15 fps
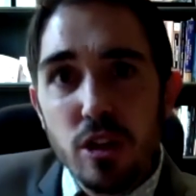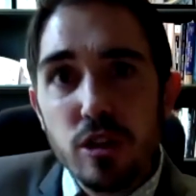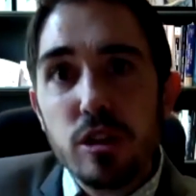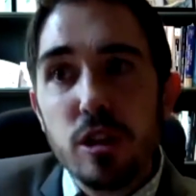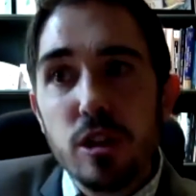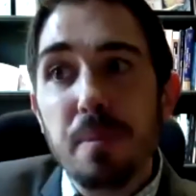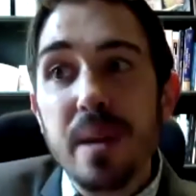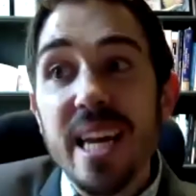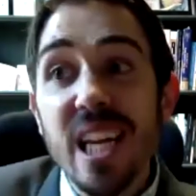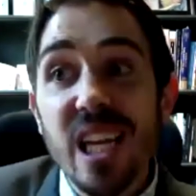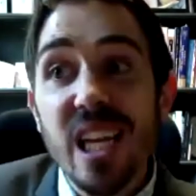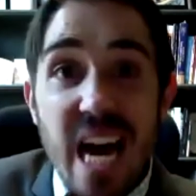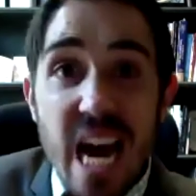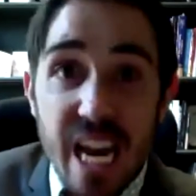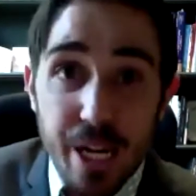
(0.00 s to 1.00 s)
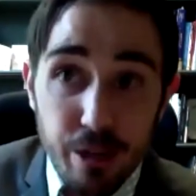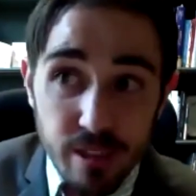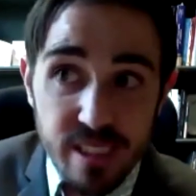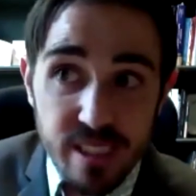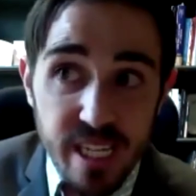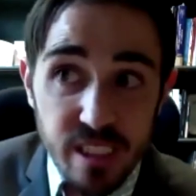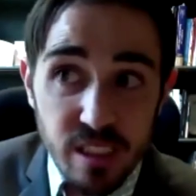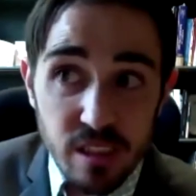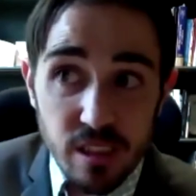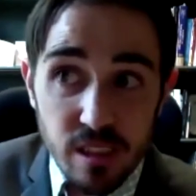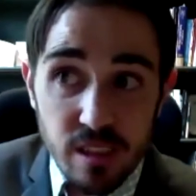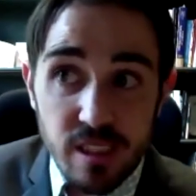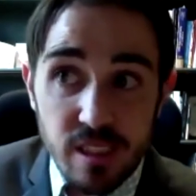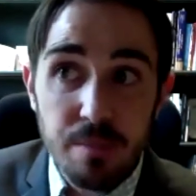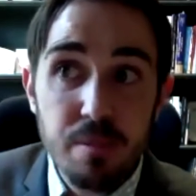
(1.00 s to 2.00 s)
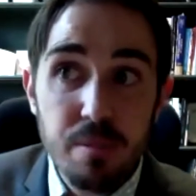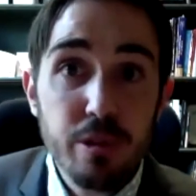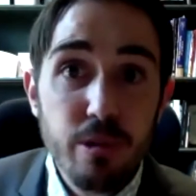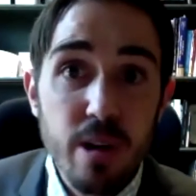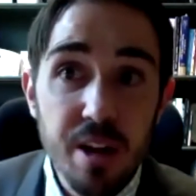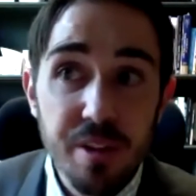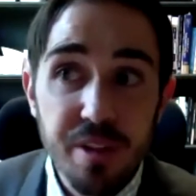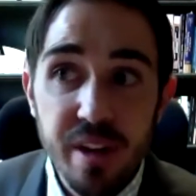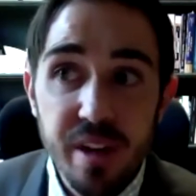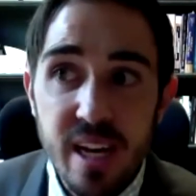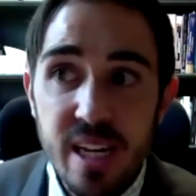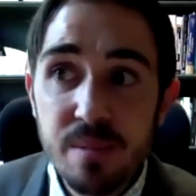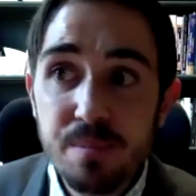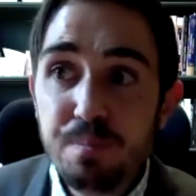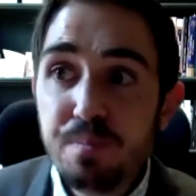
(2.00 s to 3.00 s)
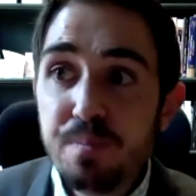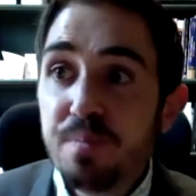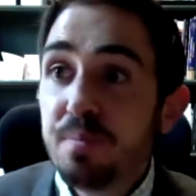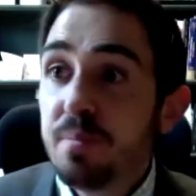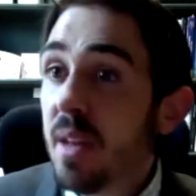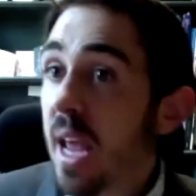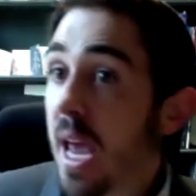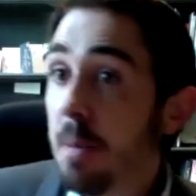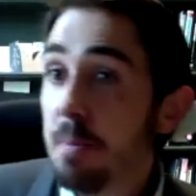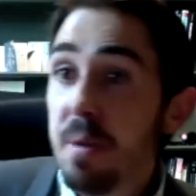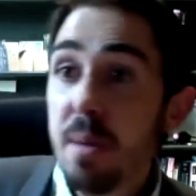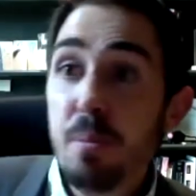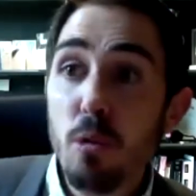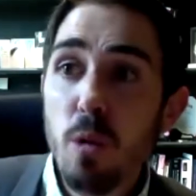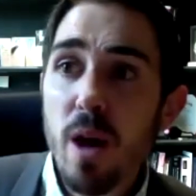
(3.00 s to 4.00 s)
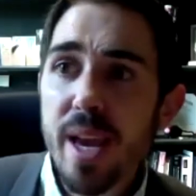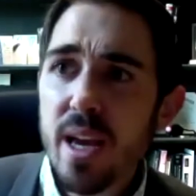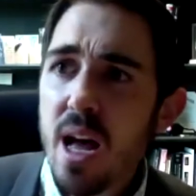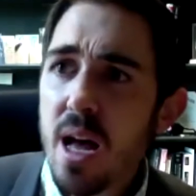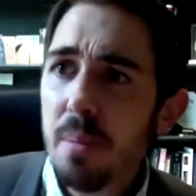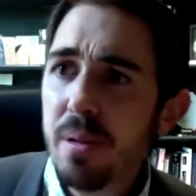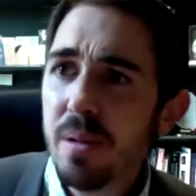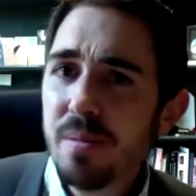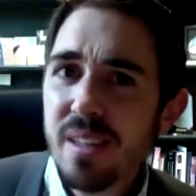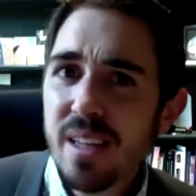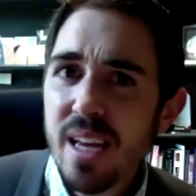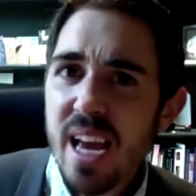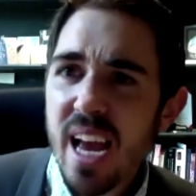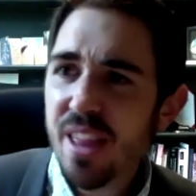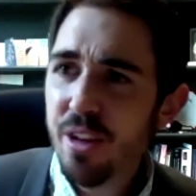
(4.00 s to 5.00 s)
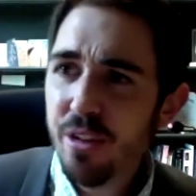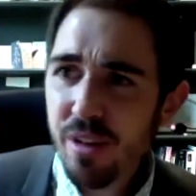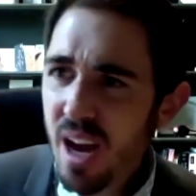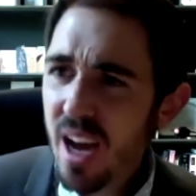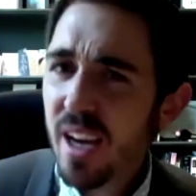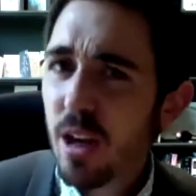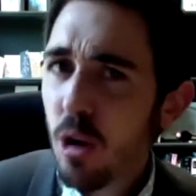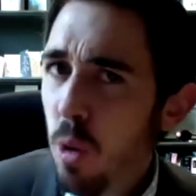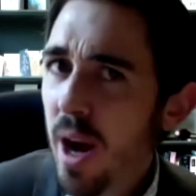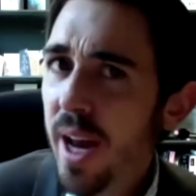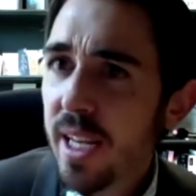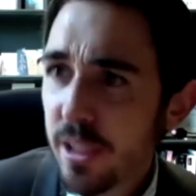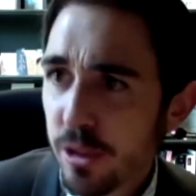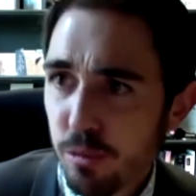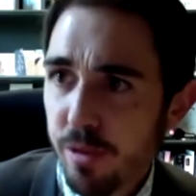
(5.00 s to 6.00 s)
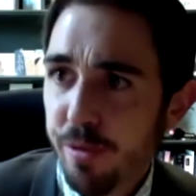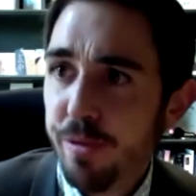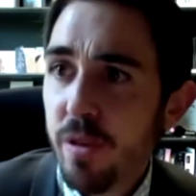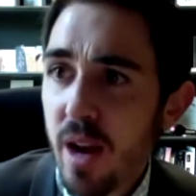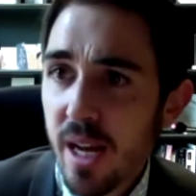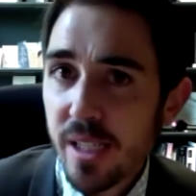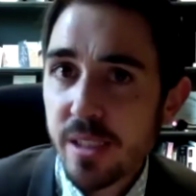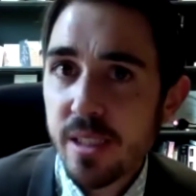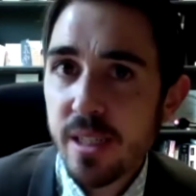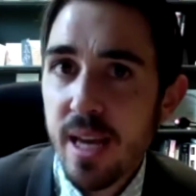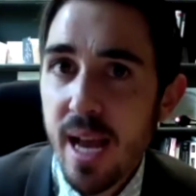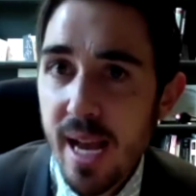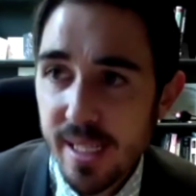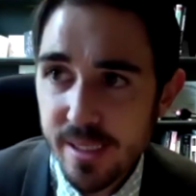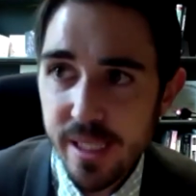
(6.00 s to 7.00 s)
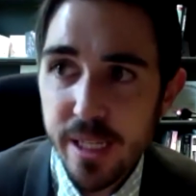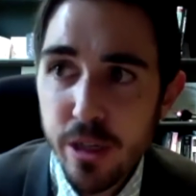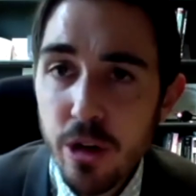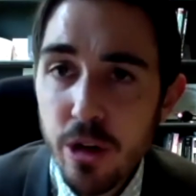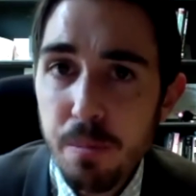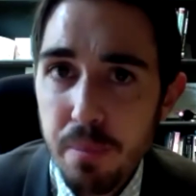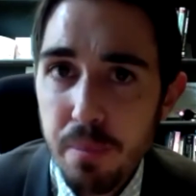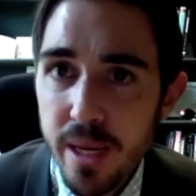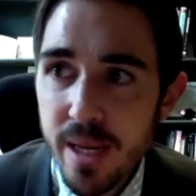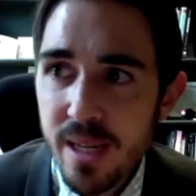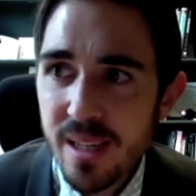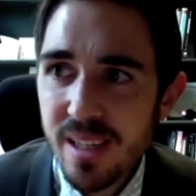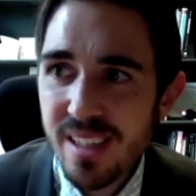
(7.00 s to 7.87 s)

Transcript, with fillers: to being lighter stages of sleep throughout the night. And people wake up and they're not quite as refreshed as they could be.